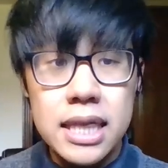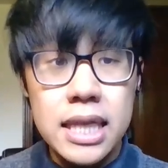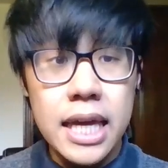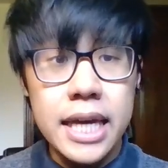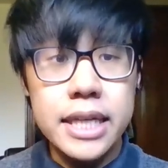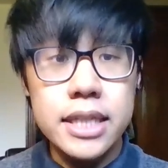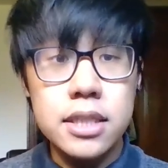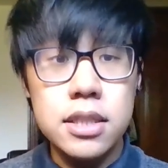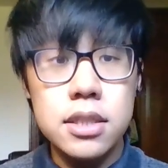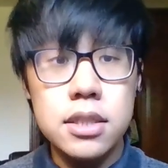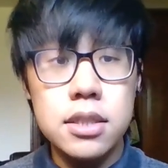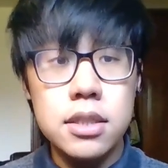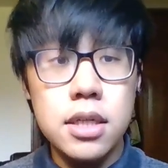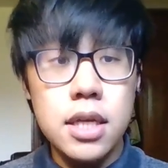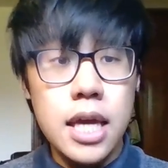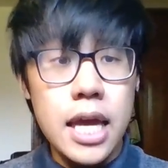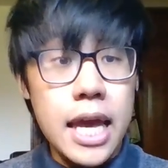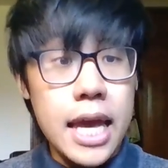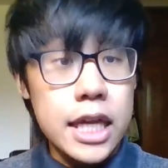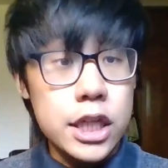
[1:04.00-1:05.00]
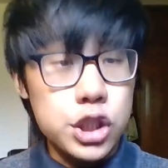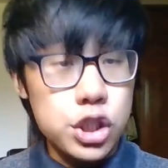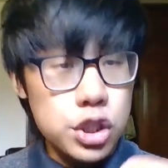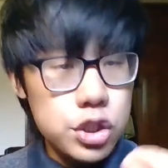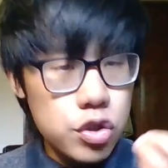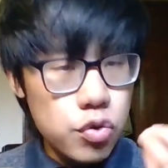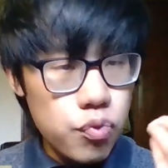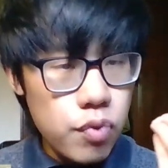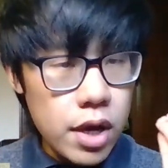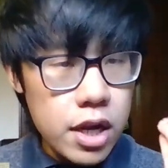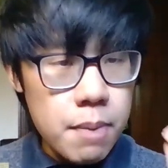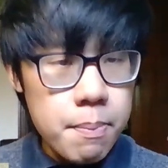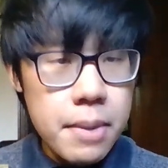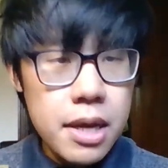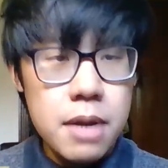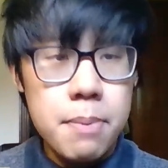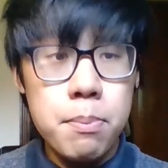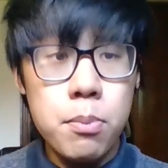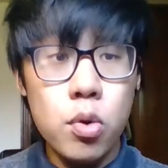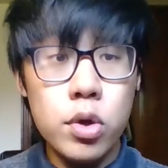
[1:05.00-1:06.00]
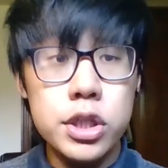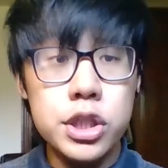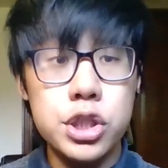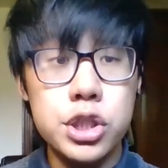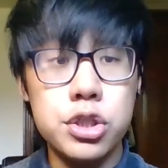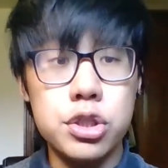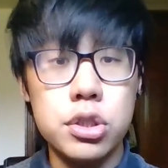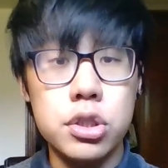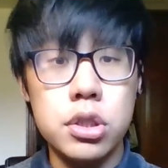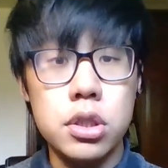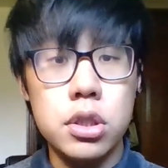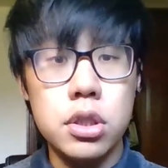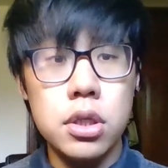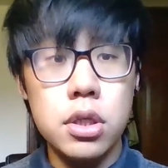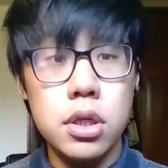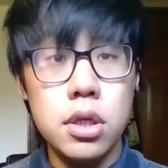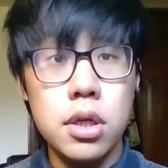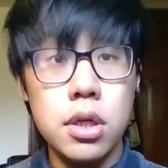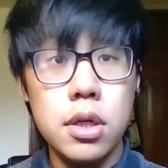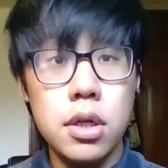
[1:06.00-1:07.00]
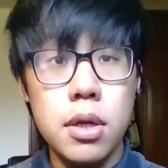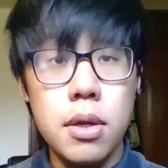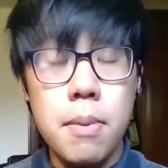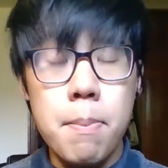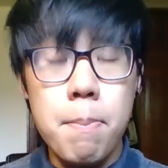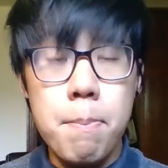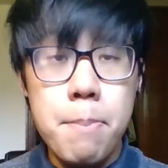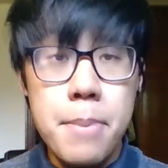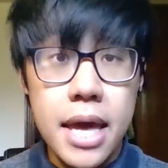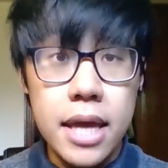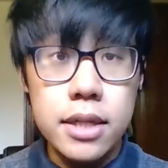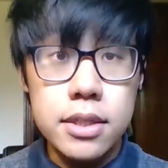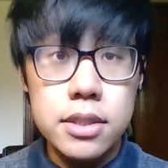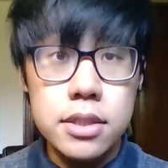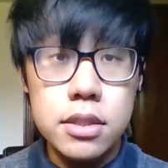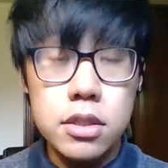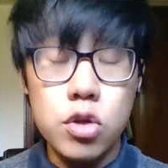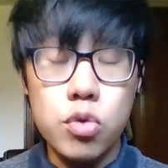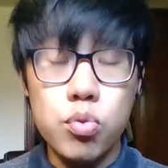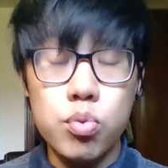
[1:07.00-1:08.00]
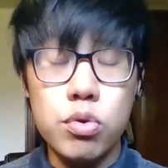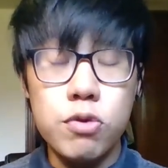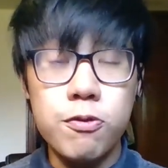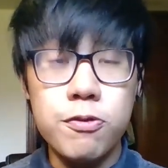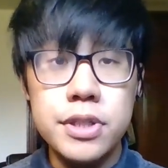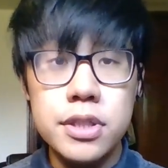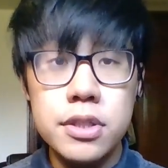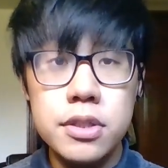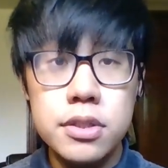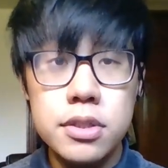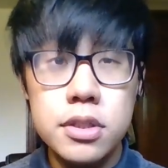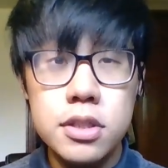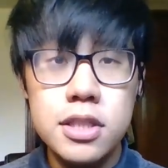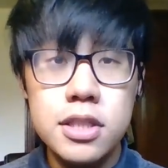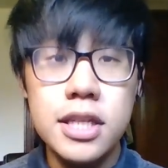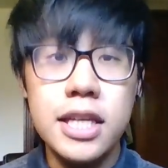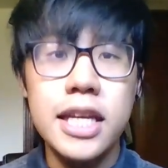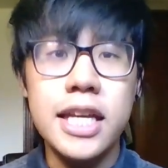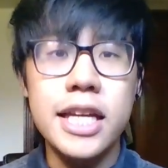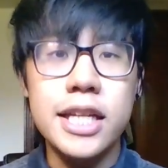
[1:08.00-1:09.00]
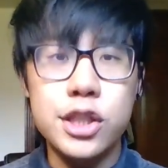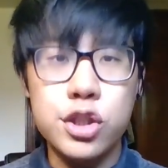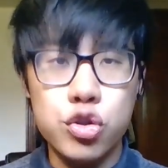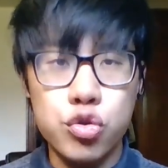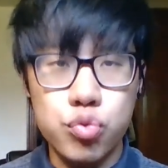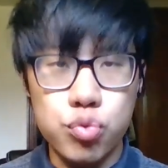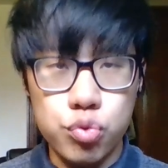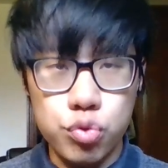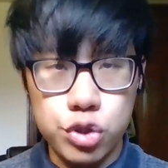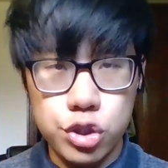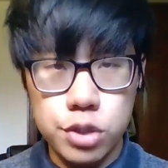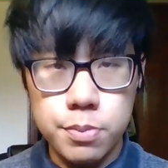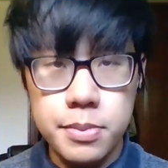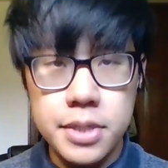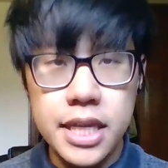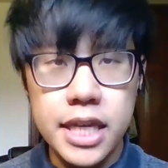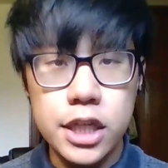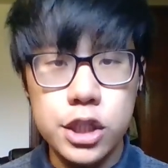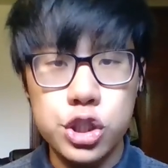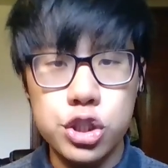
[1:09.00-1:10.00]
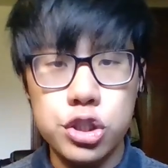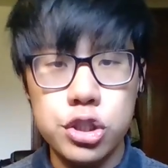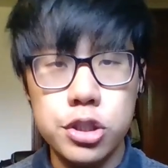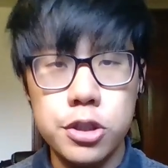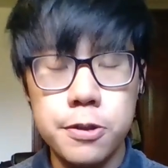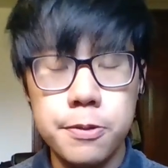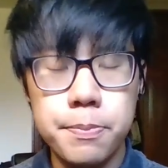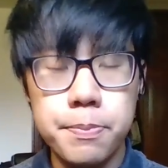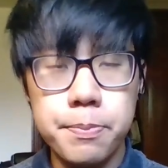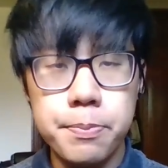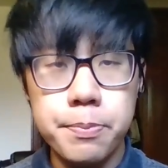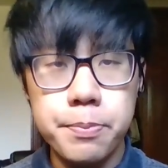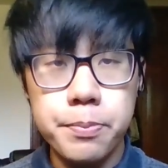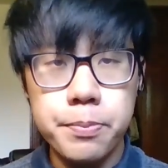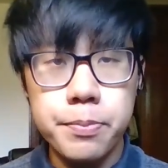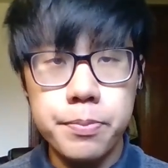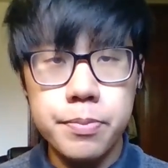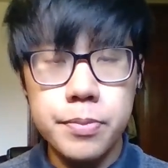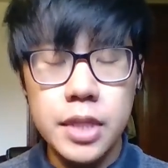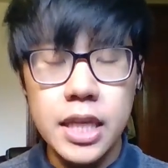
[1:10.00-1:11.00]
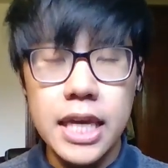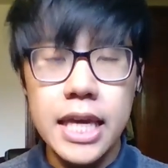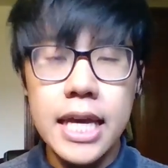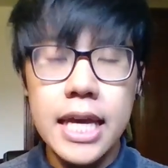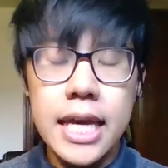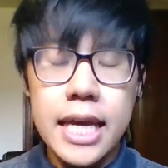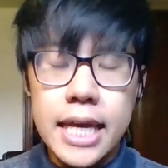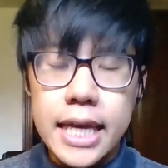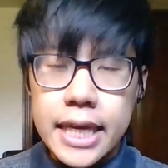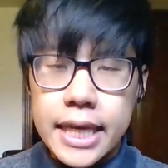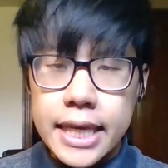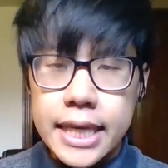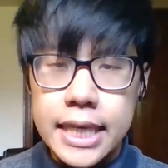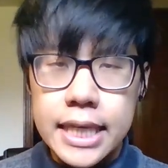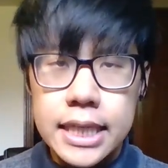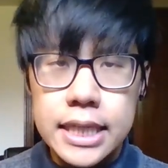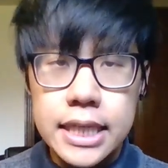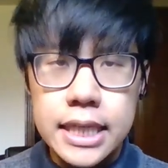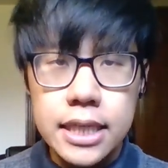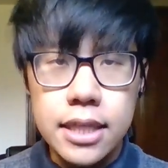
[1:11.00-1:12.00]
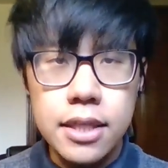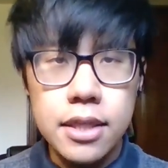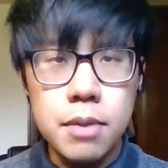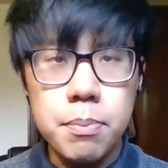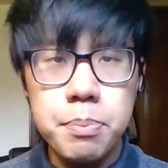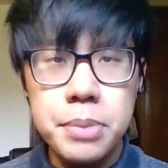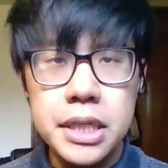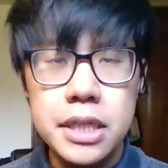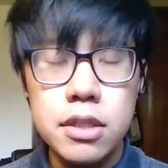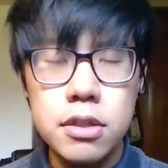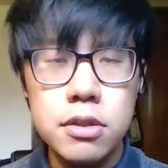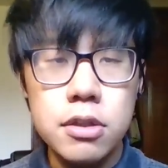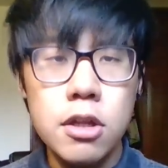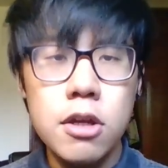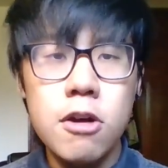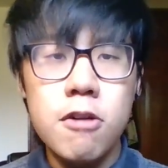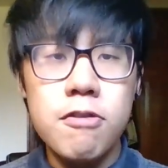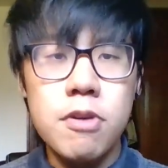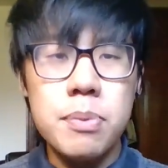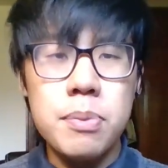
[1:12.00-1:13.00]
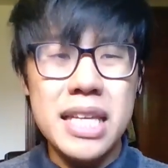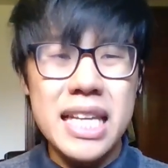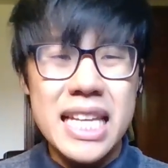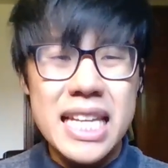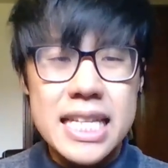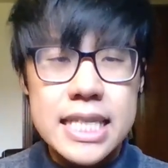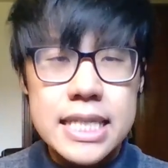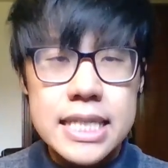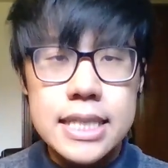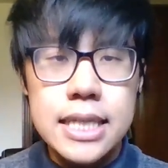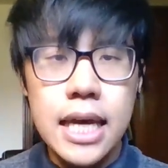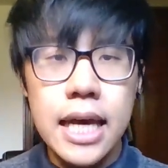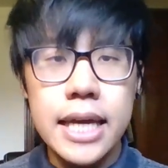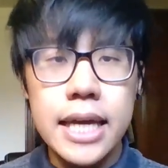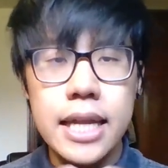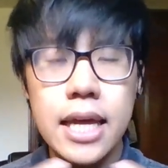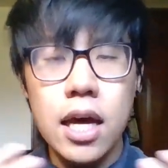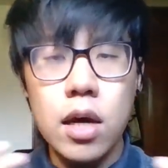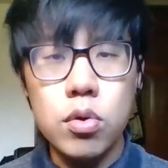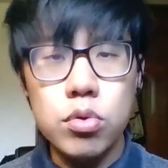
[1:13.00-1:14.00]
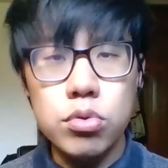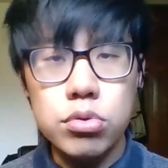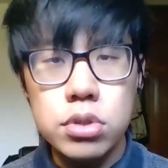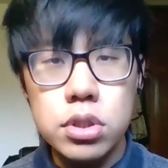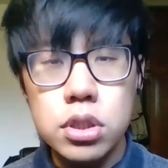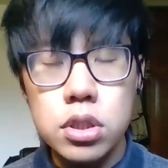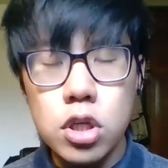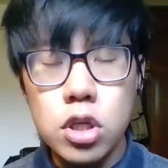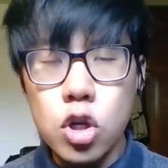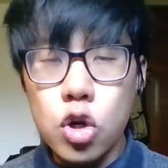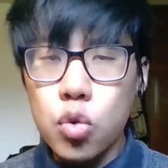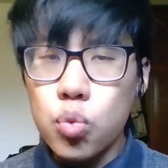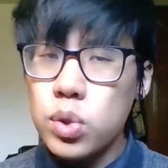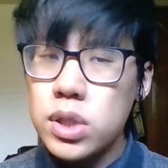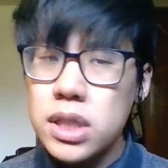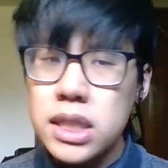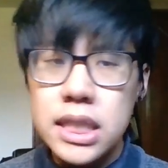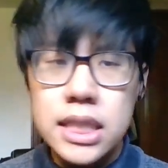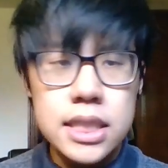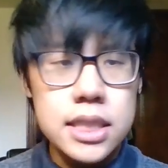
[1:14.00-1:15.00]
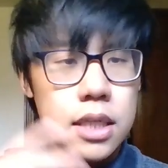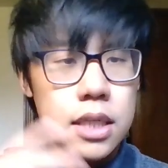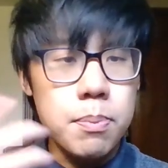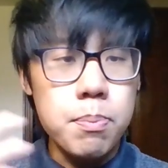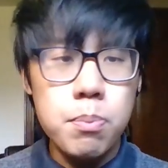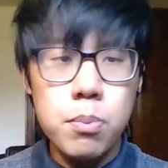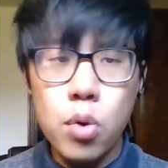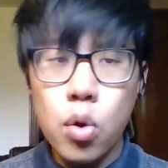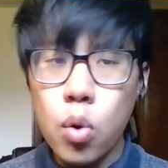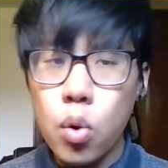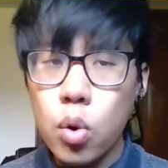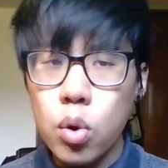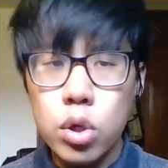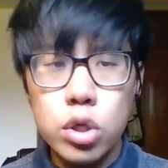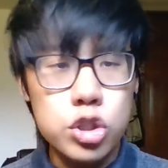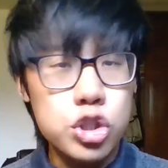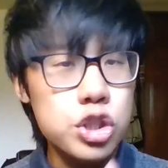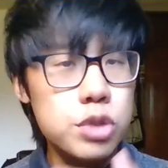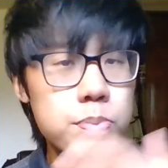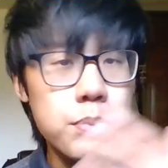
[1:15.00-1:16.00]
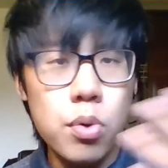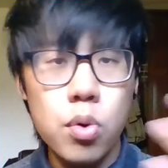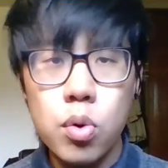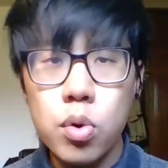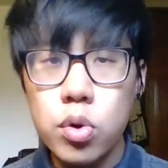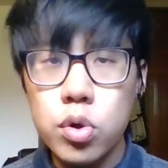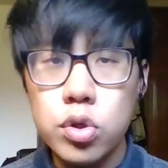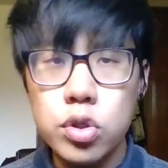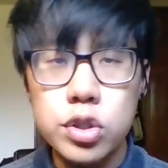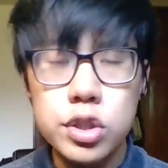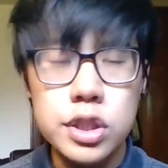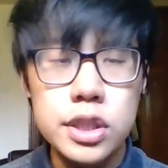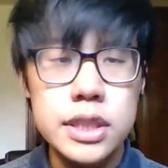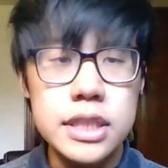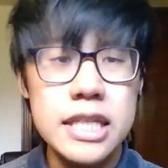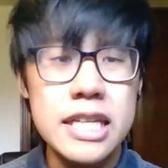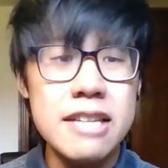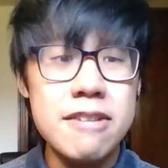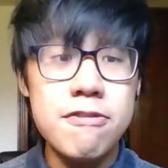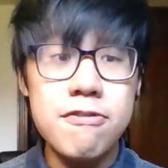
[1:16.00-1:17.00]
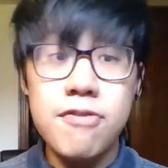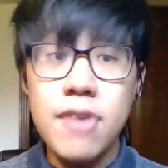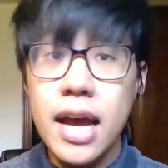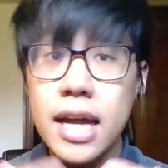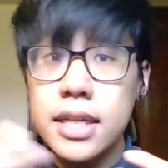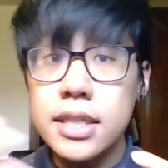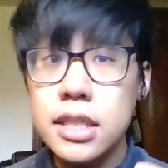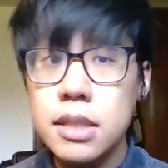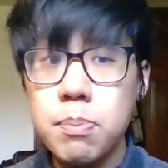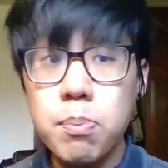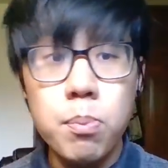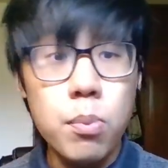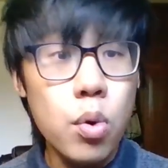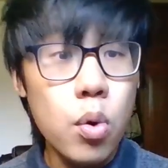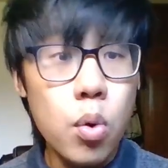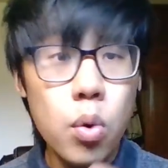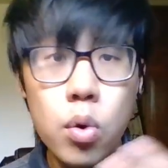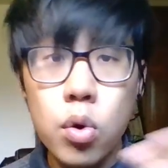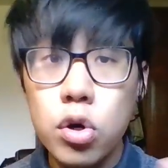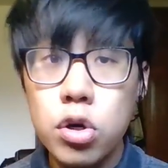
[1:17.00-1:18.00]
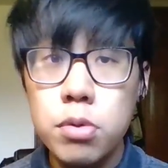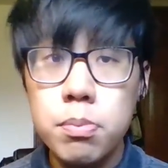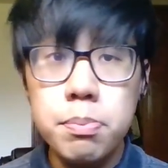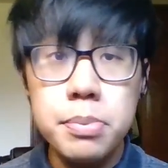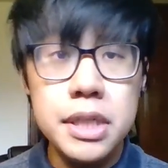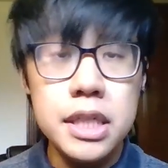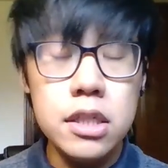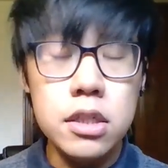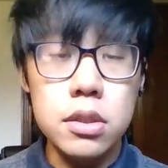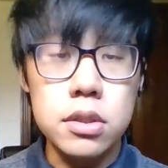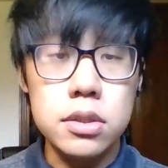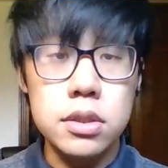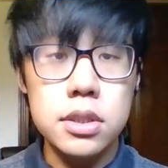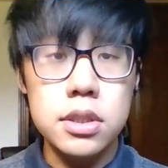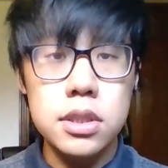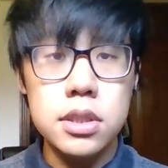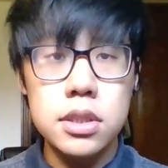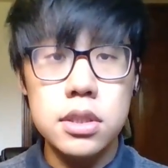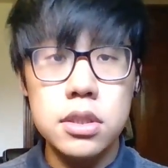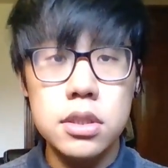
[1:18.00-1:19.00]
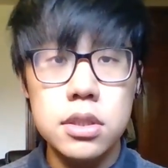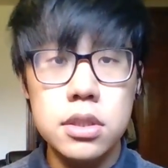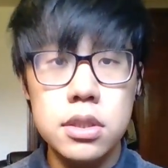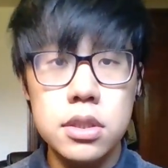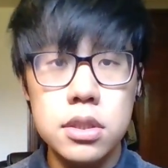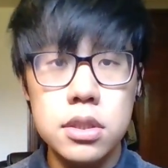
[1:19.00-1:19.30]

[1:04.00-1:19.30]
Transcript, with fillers: of light and just the right amount of moisture, met reveals its gruesome nature. Killing the beetle from the inside out, releasing more spores, infecting more beetles.